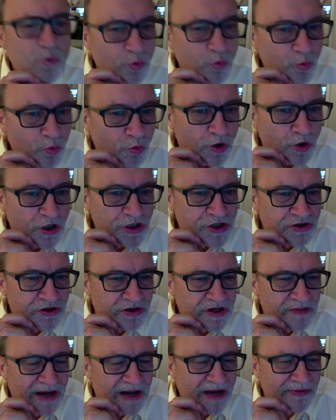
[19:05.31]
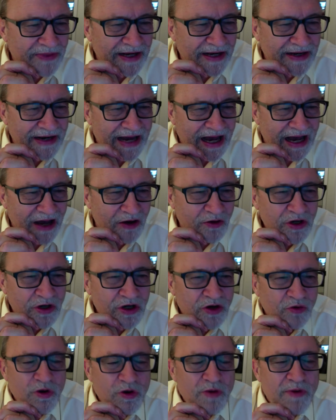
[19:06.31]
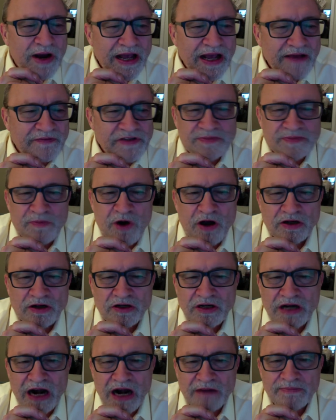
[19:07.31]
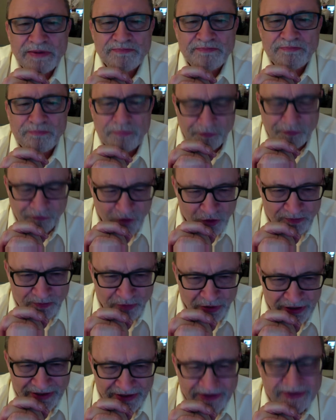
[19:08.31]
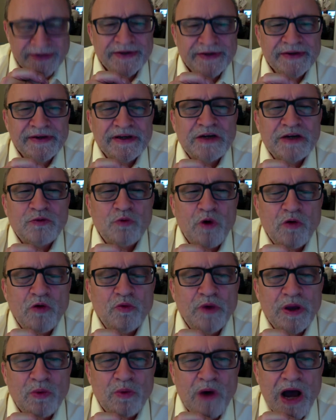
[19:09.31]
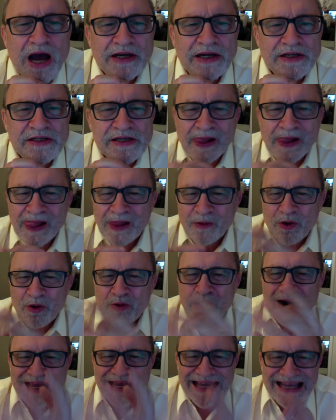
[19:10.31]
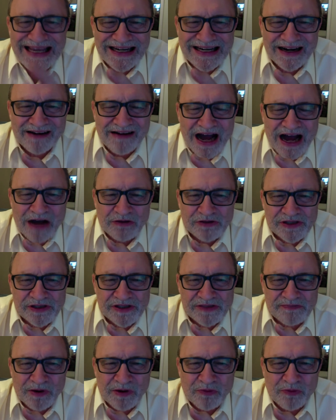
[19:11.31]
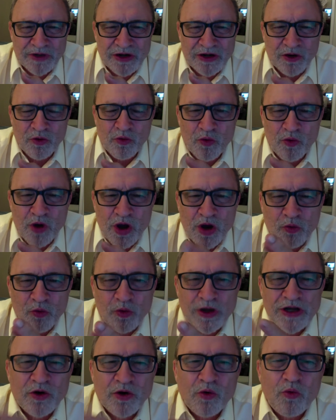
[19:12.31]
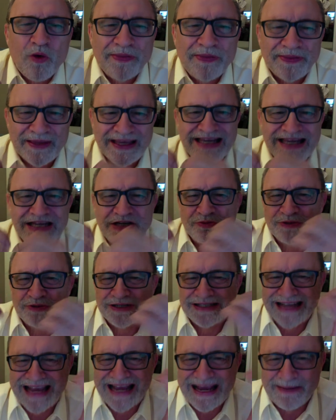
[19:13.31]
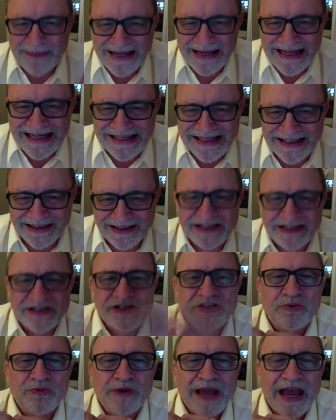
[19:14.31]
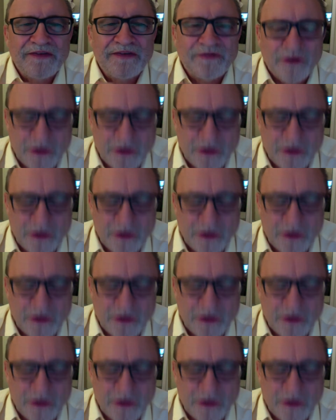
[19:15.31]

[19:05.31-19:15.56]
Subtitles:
We're concerned about that now. We want to have a smaller carbon footprint, and what we want is we want to heat our houses, but we don't want the heat to escape easily, so we have to